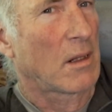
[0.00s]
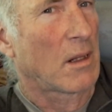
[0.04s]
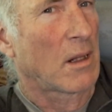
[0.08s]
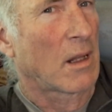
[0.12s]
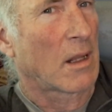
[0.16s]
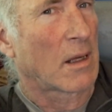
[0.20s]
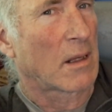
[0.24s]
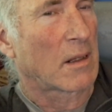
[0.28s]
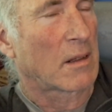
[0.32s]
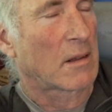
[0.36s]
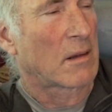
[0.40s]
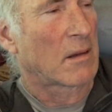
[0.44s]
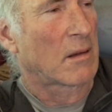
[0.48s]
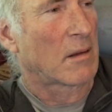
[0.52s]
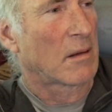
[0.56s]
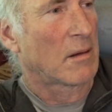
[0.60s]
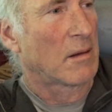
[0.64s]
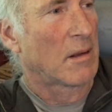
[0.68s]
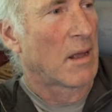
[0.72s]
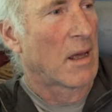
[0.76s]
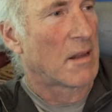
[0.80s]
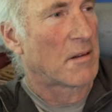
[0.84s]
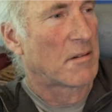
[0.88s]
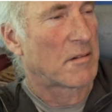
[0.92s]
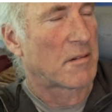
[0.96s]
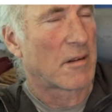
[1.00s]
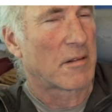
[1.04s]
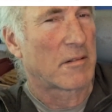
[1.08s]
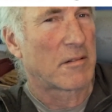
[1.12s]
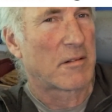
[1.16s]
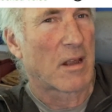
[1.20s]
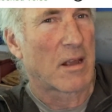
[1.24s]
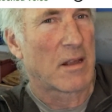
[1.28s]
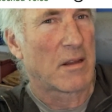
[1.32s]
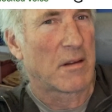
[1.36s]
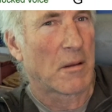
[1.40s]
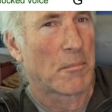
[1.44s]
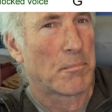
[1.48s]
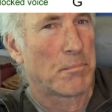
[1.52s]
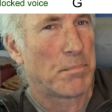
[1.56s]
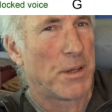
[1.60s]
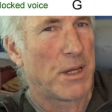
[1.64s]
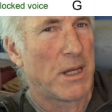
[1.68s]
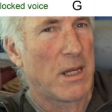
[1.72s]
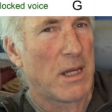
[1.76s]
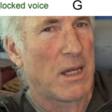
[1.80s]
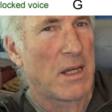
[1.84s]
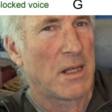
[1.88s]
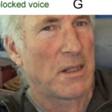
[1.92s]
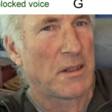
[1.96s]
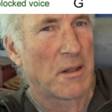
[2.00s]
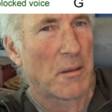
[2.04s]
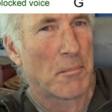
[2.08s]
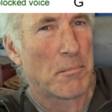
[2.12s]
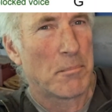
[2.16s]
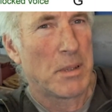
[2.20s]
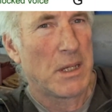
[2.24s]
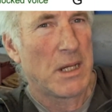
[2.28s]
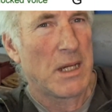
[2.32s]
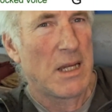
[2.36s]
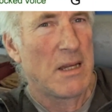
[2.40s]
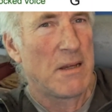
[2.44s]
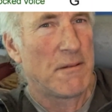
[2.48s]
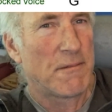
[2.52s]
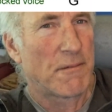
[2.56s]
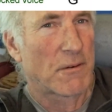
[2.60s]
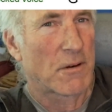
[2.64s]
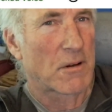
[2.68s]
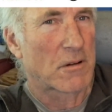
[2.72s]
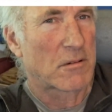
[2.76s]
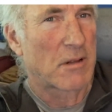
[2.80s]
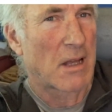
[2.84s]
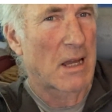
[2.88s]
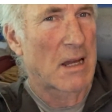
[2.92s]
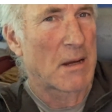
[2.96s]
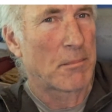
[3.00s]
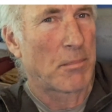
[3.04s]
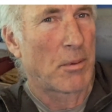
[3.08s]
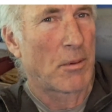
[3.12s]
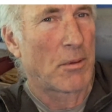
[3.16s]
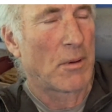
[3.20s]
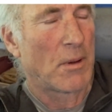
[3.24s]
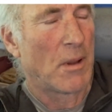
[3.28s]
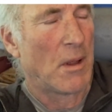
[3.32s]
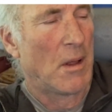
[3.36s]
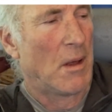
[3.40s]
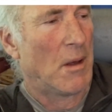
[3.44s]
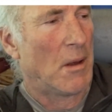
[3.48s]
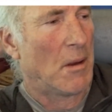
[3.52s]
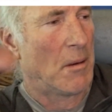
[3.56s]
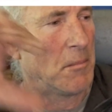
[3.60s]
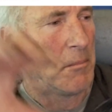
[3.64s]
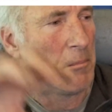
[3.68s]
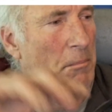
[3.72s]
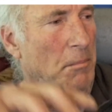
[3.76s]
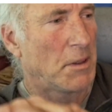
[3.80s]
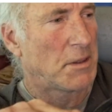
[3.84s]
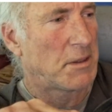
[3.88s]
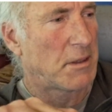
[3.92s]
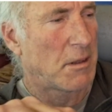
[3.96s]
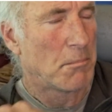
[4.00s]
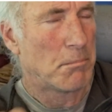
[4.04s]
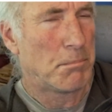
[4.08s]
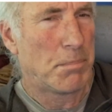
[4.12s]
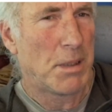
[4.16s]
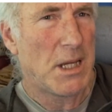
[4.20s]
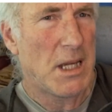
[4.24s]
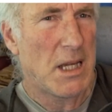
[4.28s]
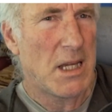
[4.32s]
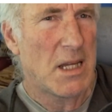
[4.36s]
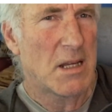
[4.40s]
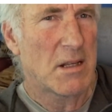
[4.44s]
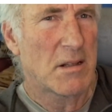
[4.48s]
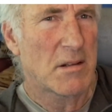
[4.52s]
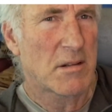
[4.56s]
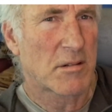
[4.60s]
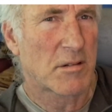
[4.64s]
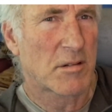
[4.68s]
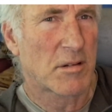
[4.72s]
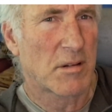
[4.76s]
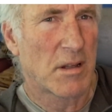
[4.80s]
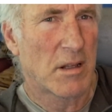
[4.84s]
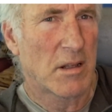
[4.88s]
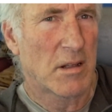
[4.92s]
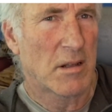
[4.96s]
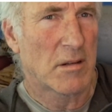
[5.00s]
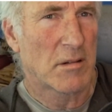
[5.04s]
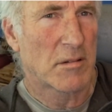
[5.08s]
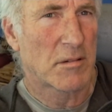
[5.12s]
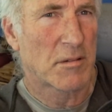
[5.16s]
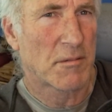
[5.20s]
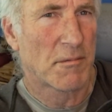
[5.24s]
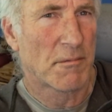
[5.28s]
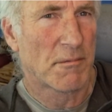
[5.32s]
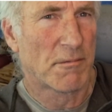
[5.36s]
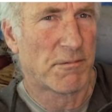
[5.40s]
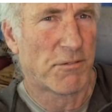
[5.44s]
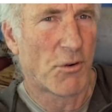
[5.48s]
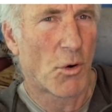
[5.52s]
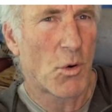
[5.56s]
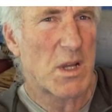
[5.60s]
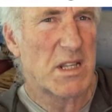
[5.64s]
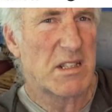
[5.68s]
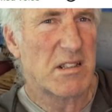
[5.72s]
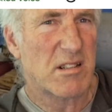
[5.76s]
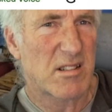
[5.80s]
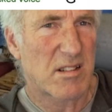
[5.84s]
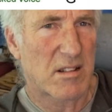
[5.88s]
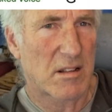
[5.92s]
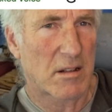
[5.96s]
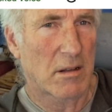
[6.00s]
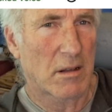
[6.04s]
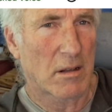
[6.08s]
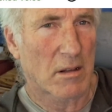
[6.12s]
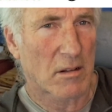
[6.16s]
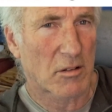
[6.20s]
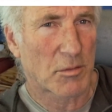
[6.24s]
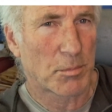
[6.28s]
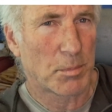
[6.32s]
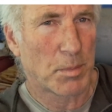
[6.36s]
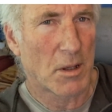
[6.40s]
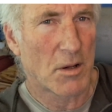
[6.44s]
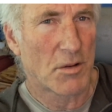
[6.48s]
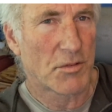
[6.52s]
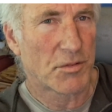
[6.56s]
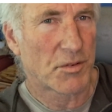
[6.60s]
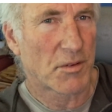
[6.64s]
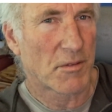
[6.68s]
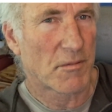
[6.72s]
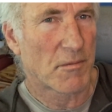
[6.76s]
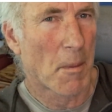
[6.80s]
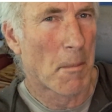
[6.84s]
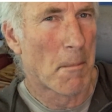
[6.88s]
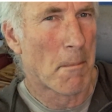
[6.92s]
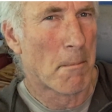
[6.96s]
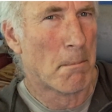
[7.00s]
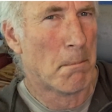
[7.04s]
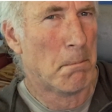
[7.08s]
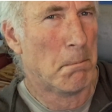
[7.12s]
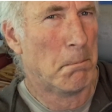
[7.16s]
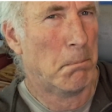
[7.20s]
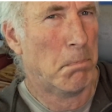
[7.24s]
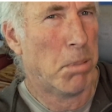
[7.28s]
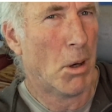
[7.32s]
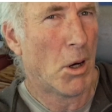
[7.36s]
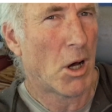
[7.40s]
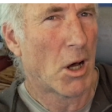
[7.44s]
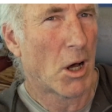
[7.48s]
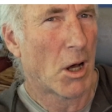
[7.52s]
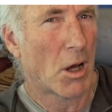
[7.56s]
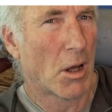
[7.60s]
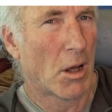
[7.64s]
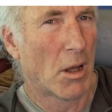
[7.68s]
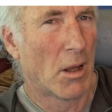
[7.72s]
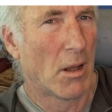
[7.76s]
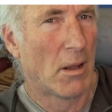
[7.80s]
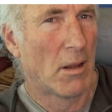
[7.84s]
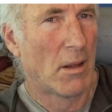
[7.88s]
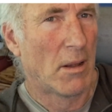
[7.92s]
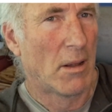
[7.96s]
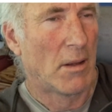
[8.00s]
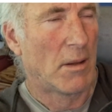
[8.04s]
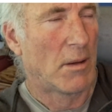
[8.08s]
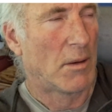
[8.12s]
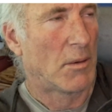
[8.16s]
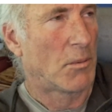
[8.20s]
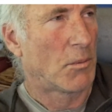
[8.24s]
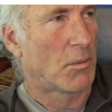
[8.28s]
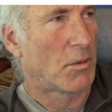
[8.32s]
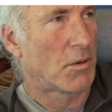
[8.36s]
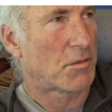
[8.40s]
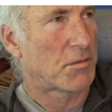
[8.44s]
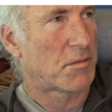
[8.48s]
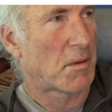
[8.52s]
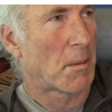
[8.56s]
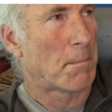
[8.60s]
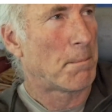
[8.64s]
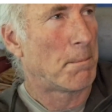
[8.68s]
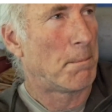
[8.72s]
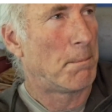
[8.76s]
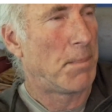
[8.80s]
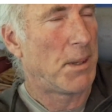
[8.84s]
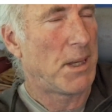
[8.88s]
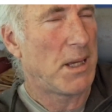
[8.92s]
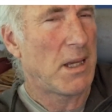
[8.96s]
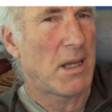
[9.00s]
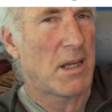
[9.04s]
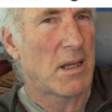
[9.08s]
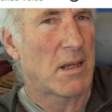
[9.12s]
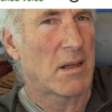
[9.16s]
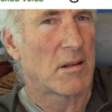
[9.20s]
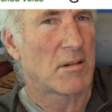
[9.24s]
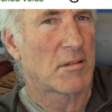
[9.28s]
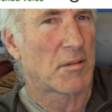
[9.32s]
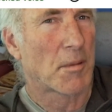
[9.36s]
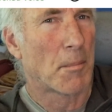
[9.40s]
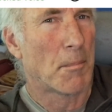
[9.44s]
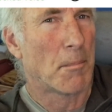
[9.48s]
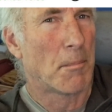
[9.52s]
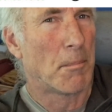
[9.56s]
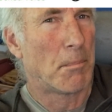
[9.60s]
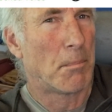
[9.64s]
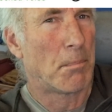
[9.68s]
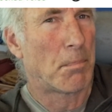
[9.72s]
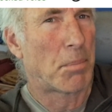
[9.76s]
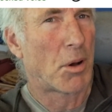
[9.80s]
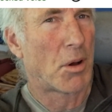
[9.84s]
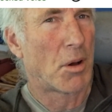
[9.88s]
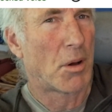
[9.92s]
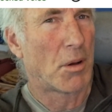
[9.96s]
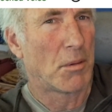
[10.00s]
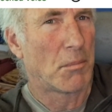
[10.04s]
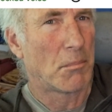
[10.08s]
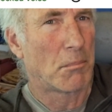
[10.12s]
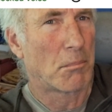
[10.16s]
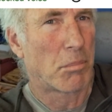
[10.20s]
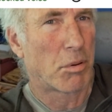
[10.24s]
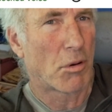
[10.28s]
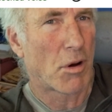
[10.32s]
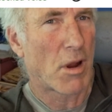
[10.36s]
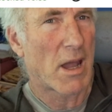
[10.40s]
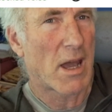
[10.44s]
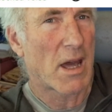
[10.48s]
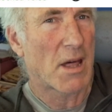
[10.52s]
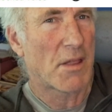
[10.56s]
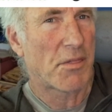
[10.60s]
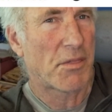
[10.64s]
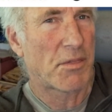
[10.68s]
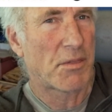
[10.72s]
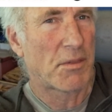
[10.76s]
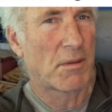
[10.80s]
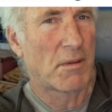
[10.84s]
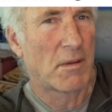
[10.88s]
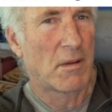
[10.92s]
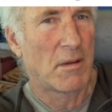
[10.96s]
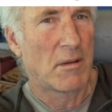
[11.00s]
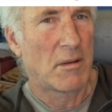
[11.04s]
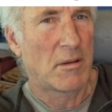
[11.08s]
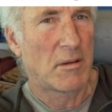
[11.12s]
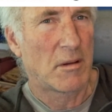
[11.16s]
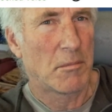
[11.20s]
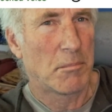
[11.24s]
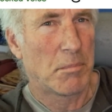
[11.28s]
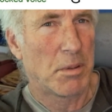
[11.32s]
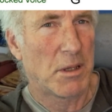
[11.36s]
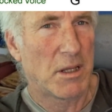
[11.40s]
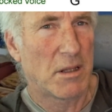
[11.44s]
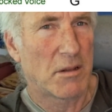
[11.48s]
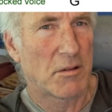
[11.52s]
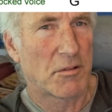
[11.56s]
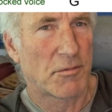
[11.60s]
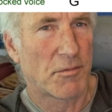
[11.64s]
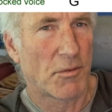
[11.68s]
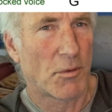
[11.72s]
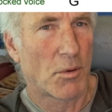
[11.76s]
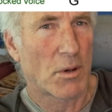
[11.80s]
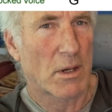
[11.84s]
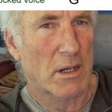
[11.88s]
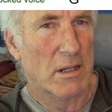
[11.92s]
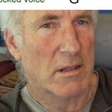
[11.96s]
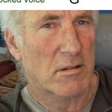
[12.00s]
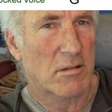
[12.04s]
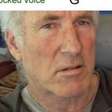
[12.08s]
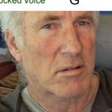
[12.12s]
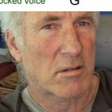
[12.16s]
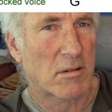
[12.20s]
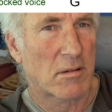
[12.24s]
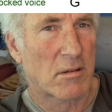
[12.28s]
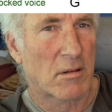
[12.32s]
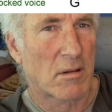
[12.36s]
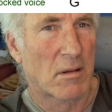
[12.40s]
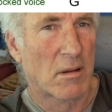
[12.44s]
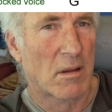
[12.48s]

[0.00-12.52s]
like say the P and the B, for example, but the B is voiced explosive, b, whereas the P is p, breath, the B is voice.